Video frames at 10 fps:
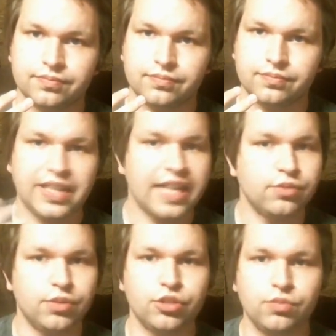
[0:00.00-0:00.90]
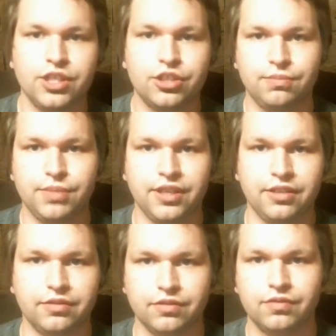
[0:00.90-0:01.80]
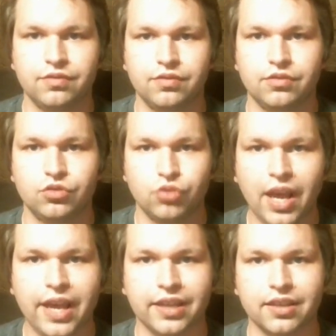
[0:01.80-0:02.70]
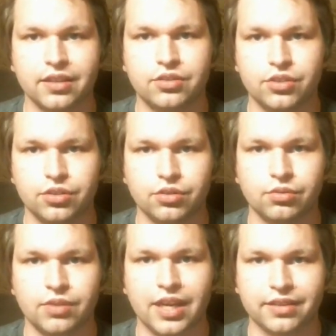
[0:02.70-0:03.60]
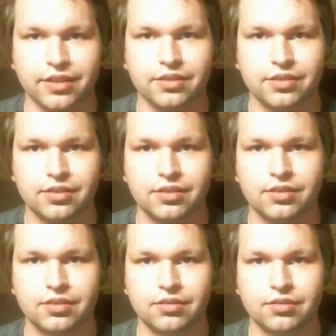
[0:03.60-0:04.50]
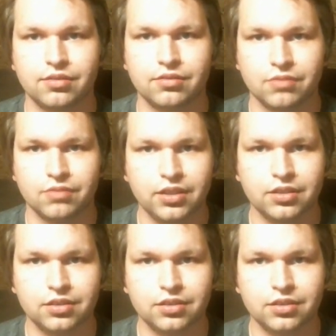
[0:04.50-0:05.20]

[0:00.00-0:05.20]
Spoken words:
that's what we should be trying to do, at least. Right?